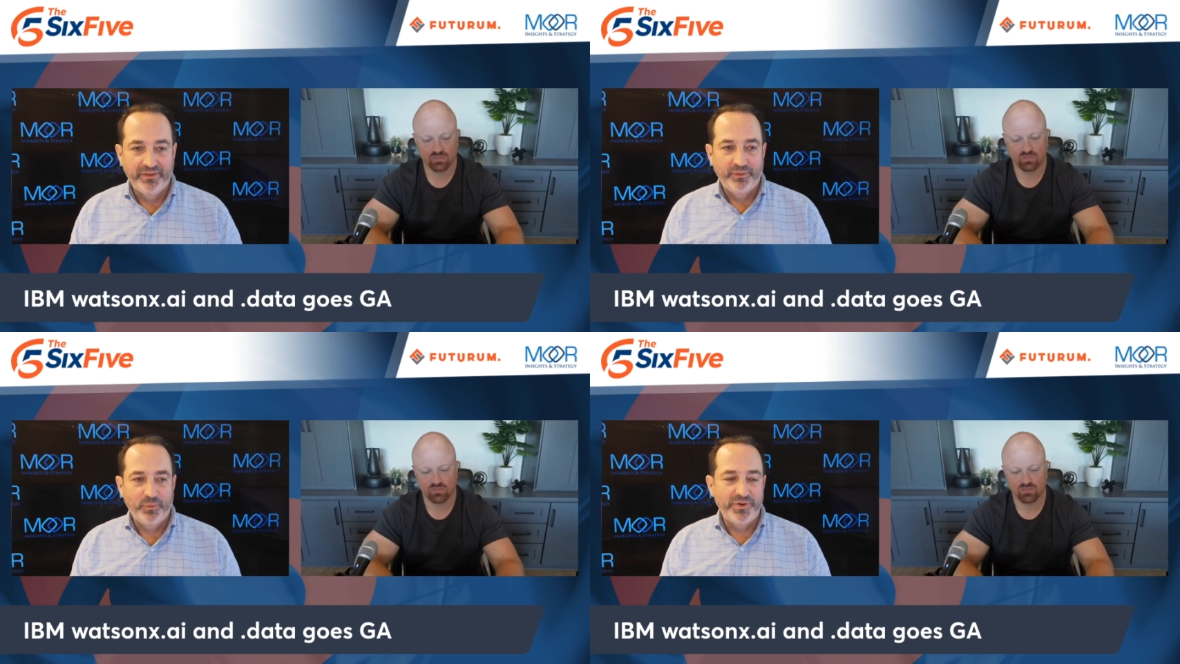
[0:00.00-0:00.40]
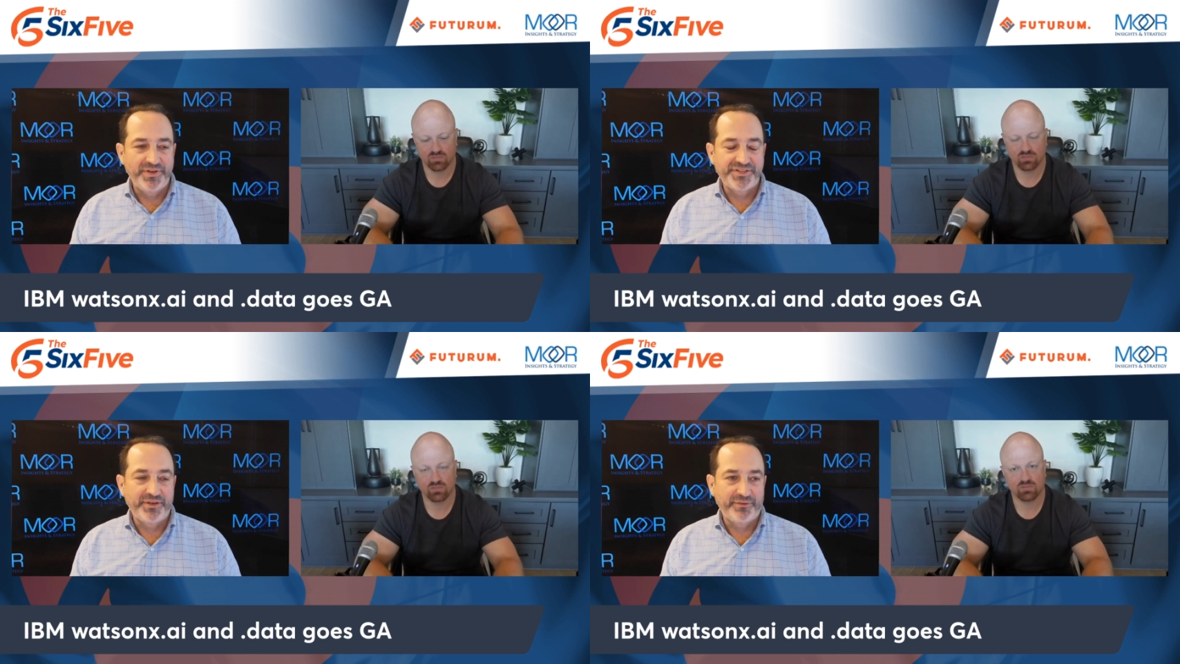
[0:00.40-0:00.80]
Speaker 1: Where
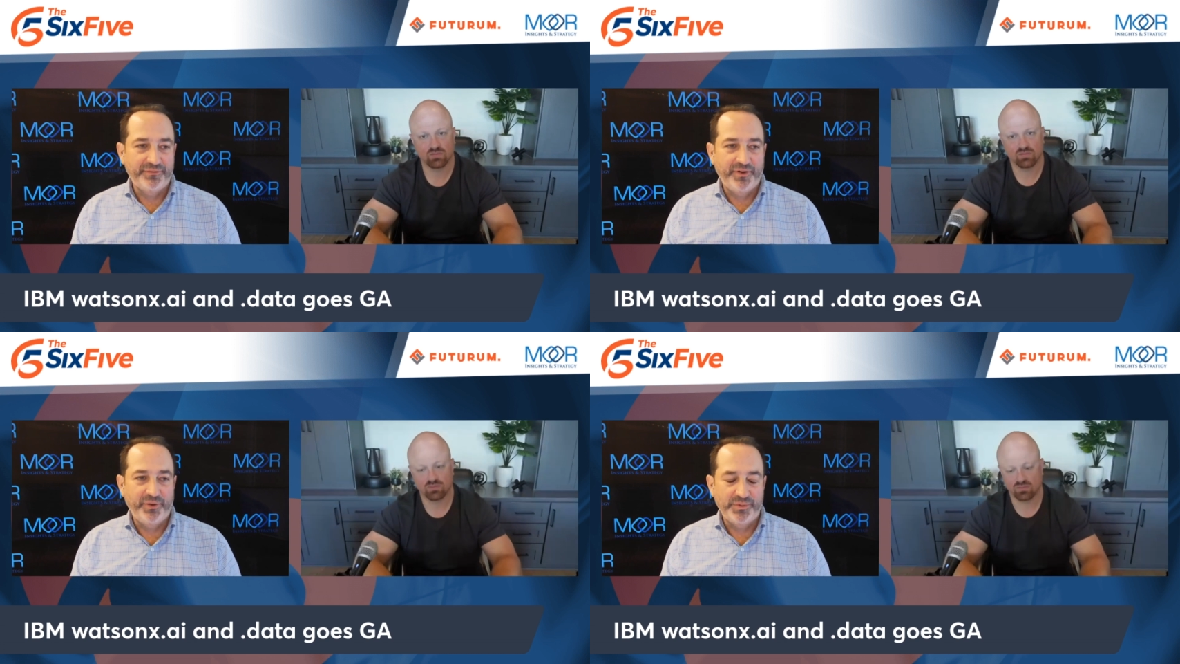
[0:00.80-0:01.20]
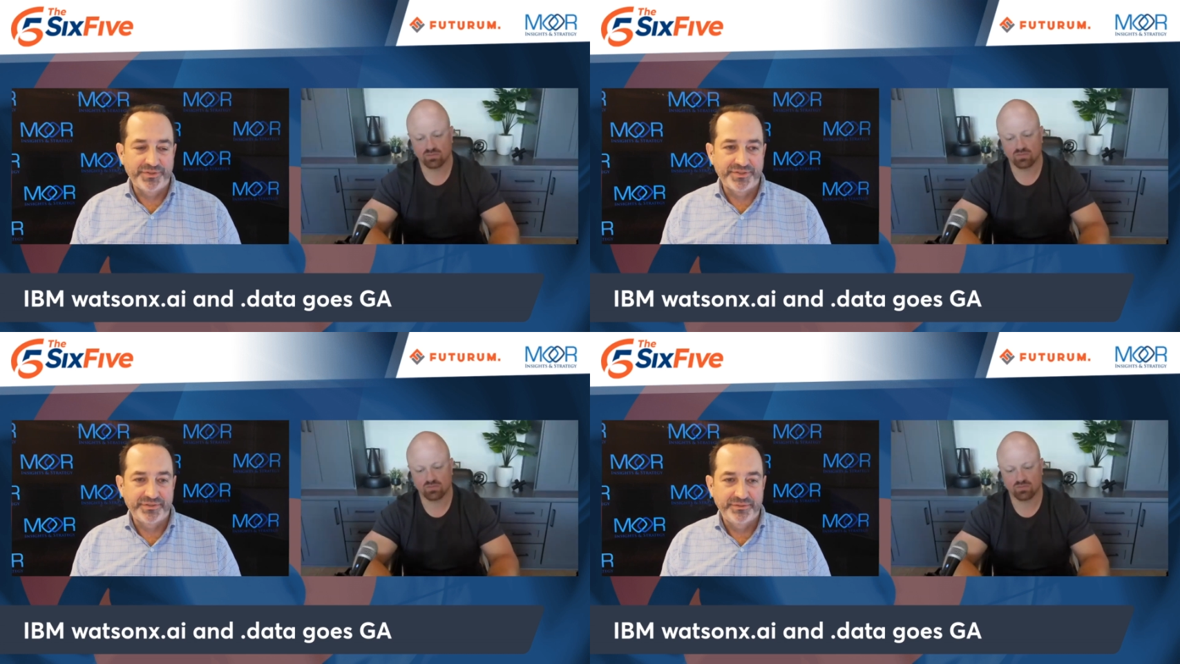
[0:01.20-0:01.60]
these other
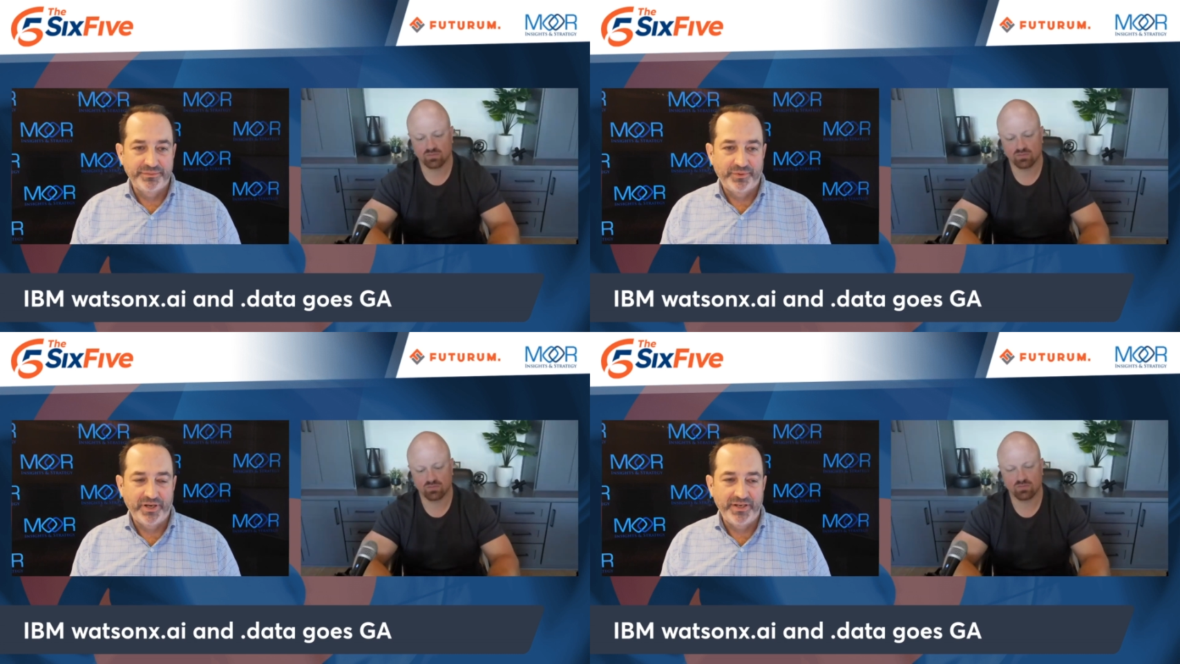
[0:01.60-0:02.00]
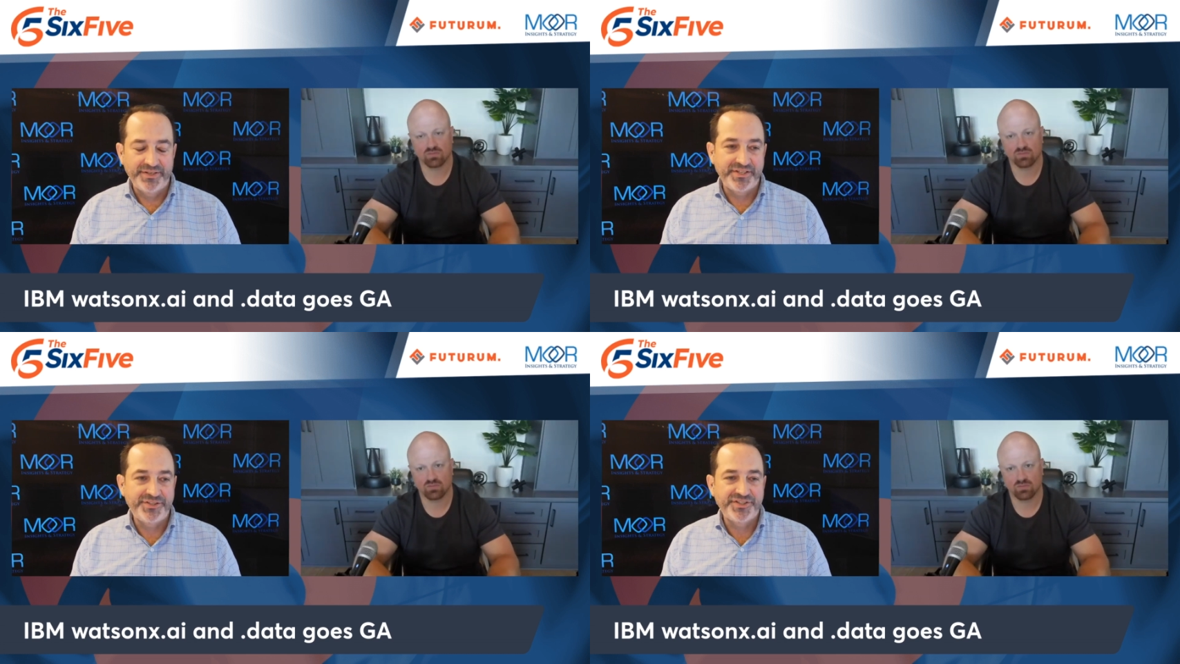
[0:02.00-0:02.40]
folks, right?
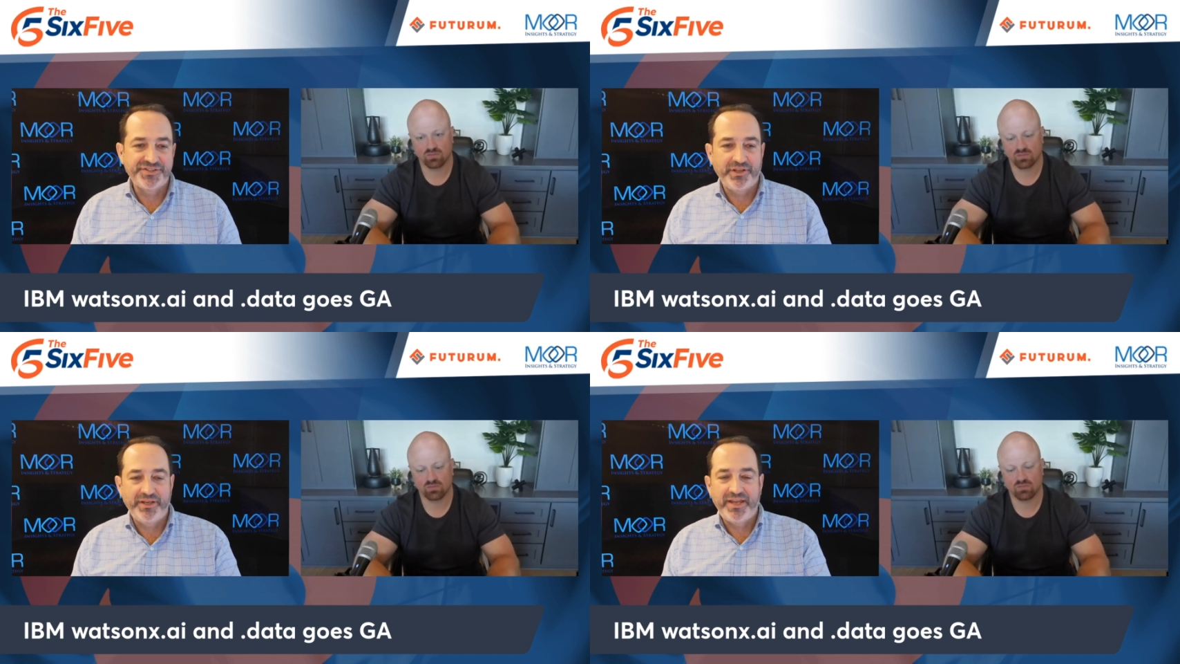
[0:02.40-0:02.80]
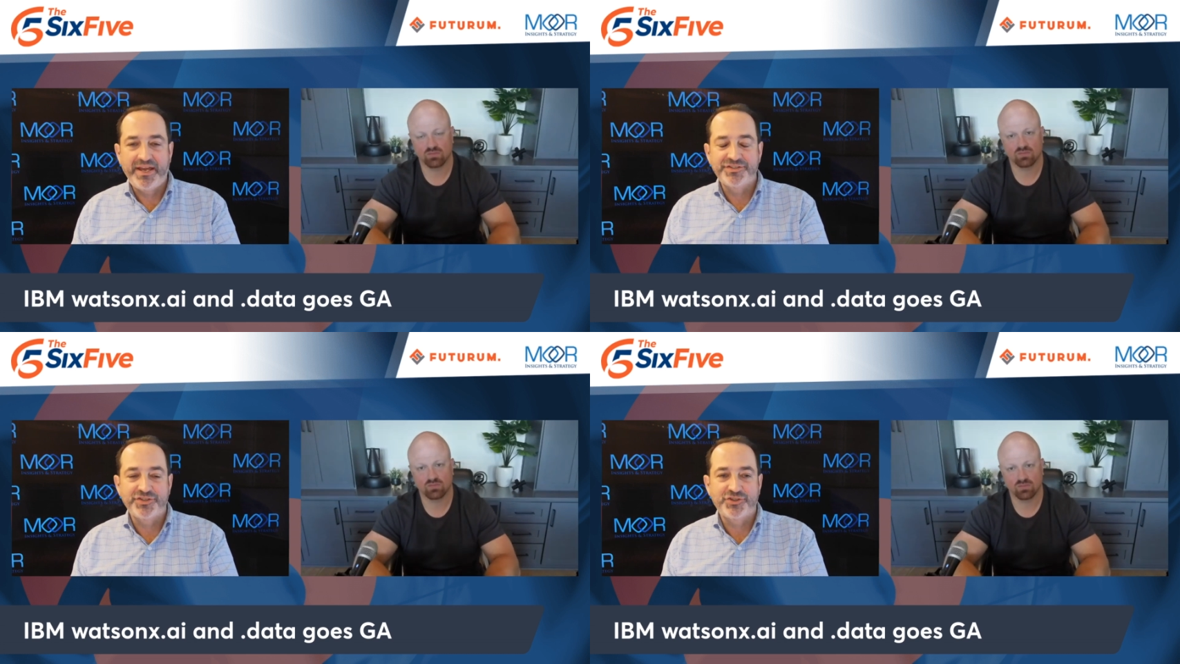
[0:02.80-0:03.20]
It's it's just like
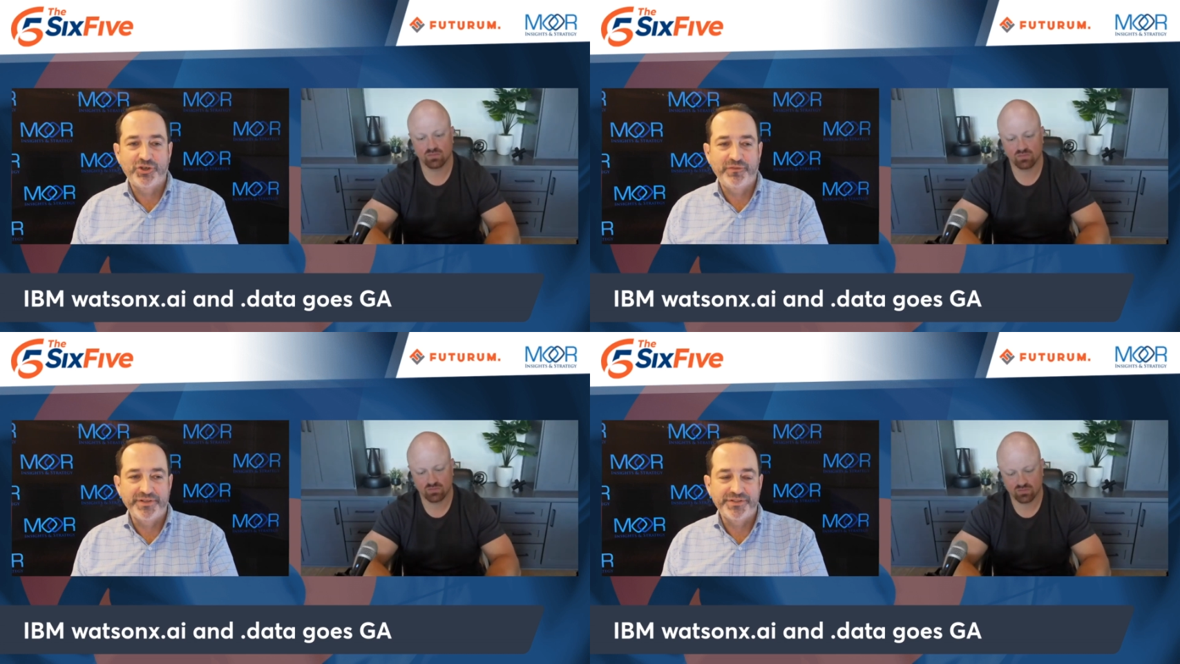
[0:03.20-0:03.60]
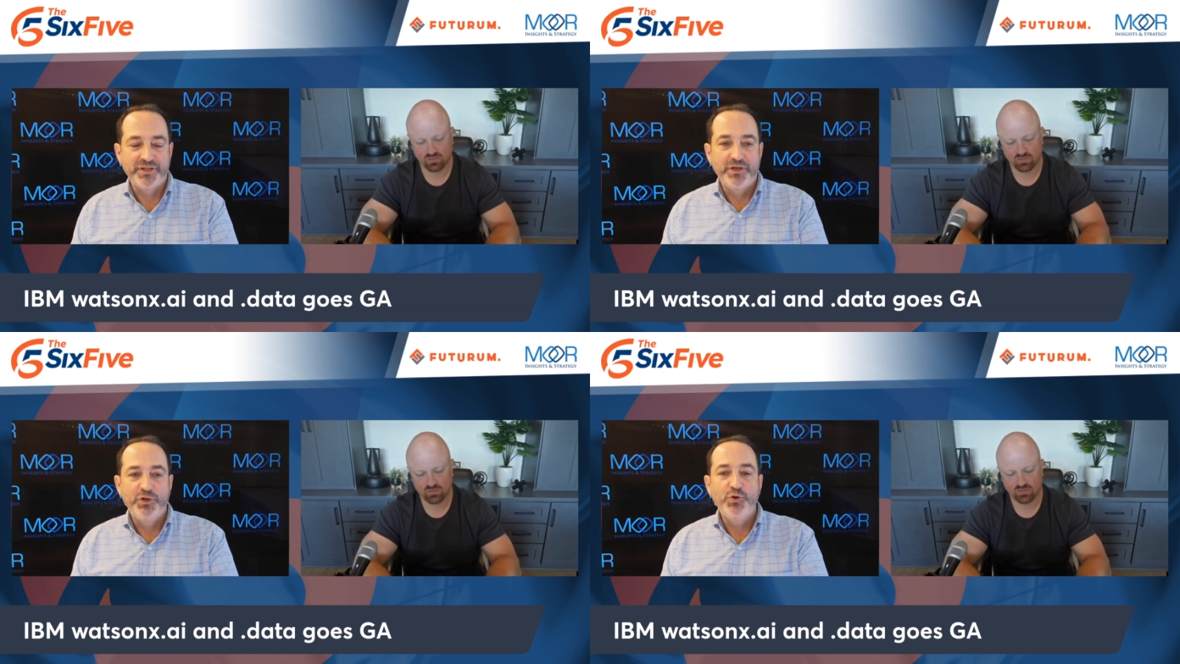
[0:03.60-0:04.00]
as a service.
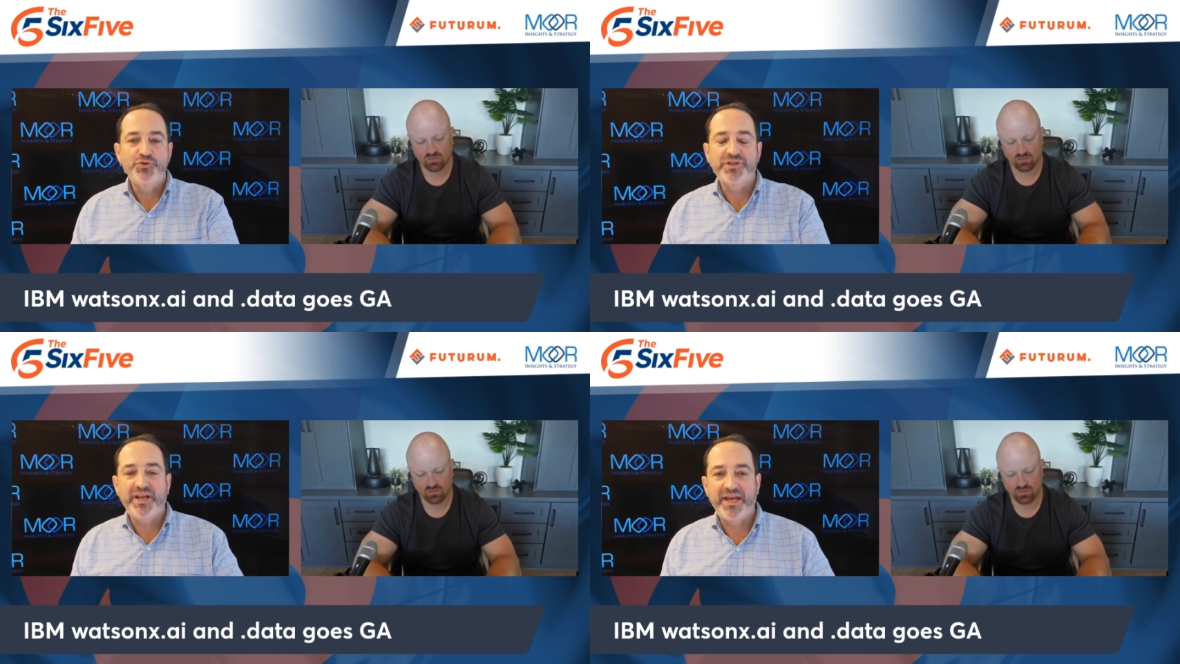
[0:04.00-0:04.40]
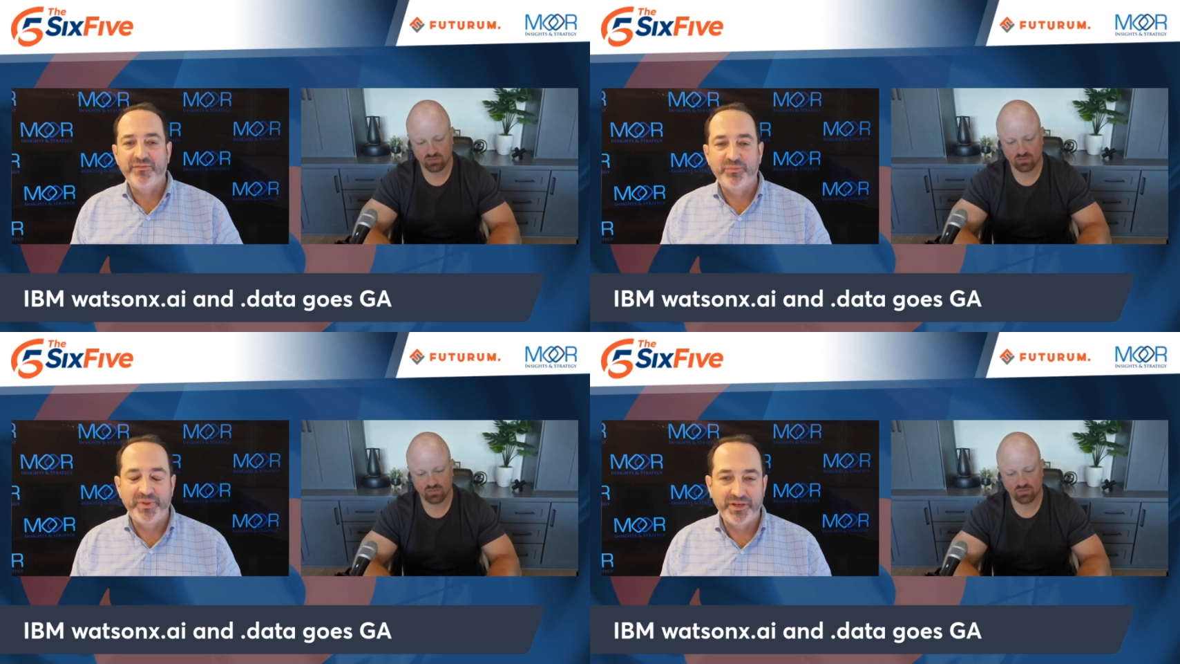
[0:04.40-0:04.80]
Who's going to
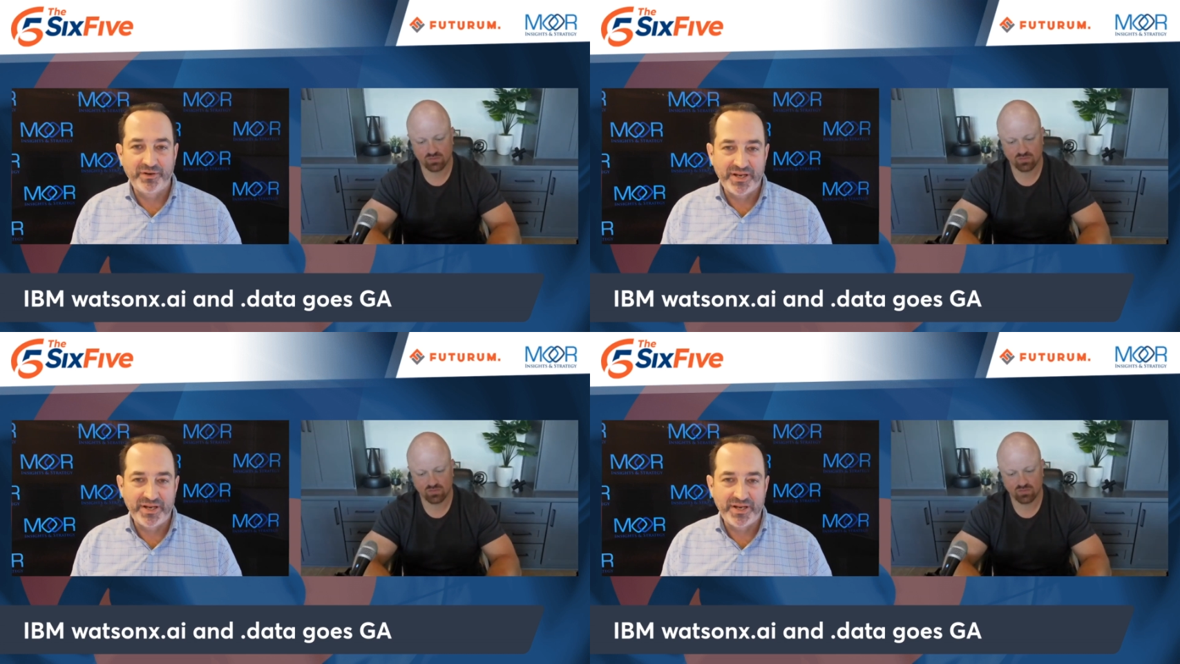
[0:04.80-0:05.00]
have a bigger